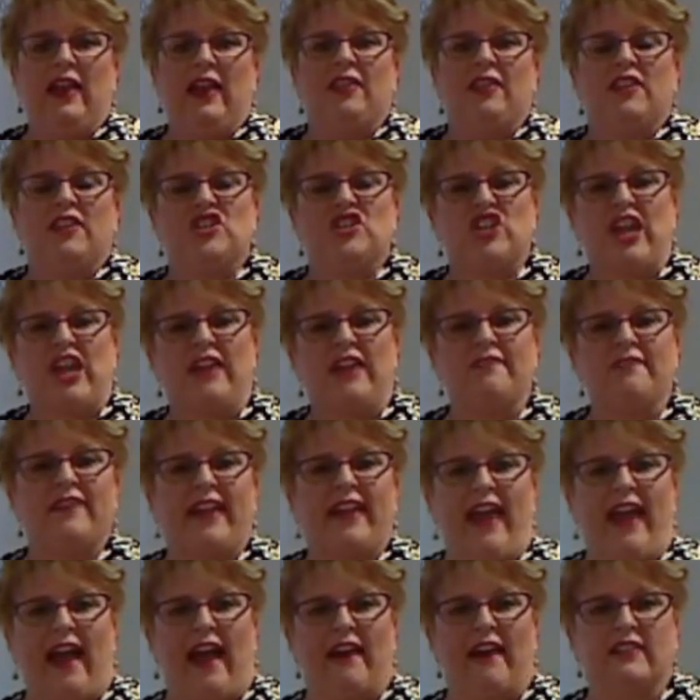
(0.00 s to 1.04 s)
The chief
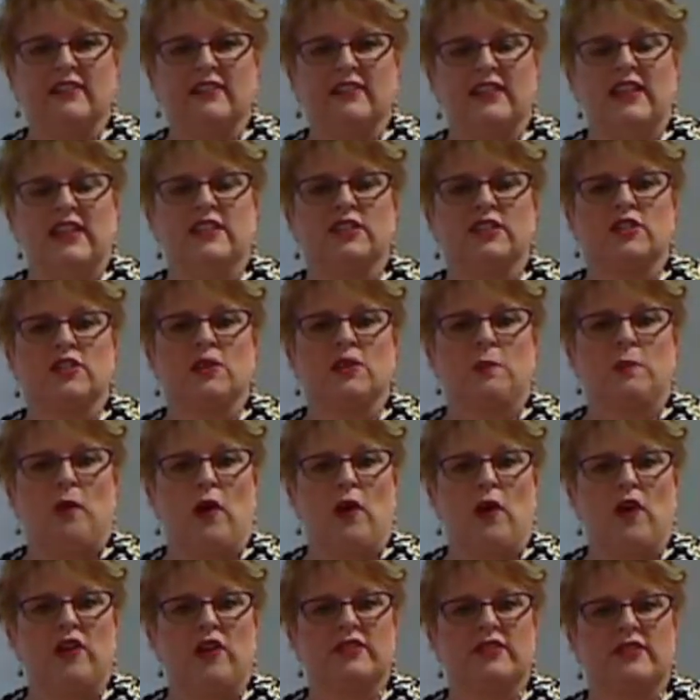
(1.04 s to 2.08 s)
accountant is the
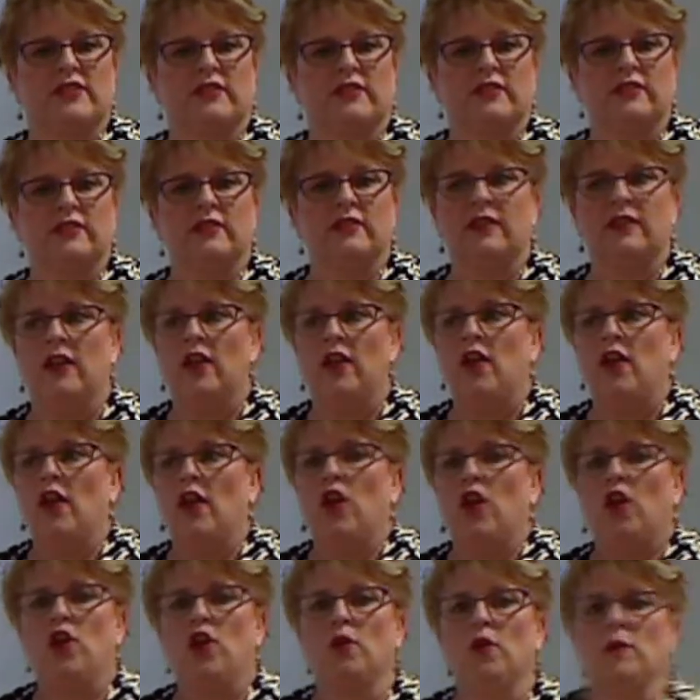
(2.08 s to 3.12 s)
person
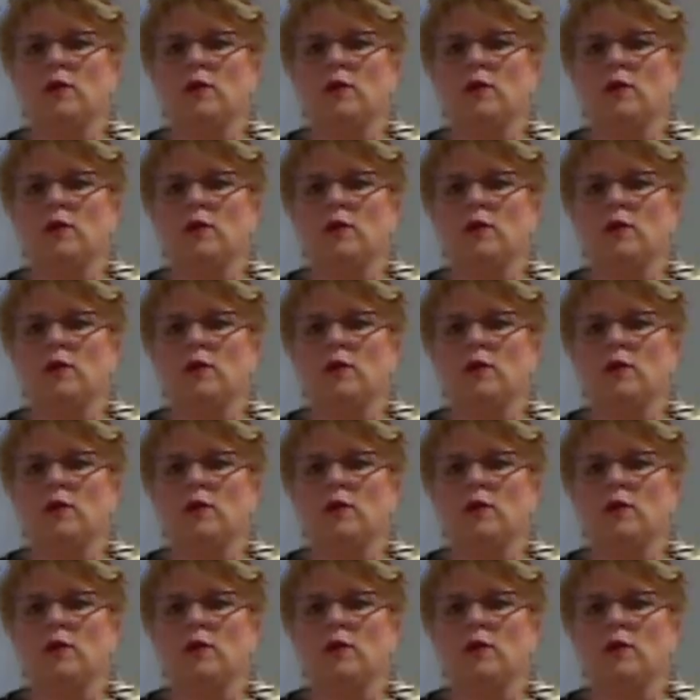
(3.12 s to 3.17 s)
who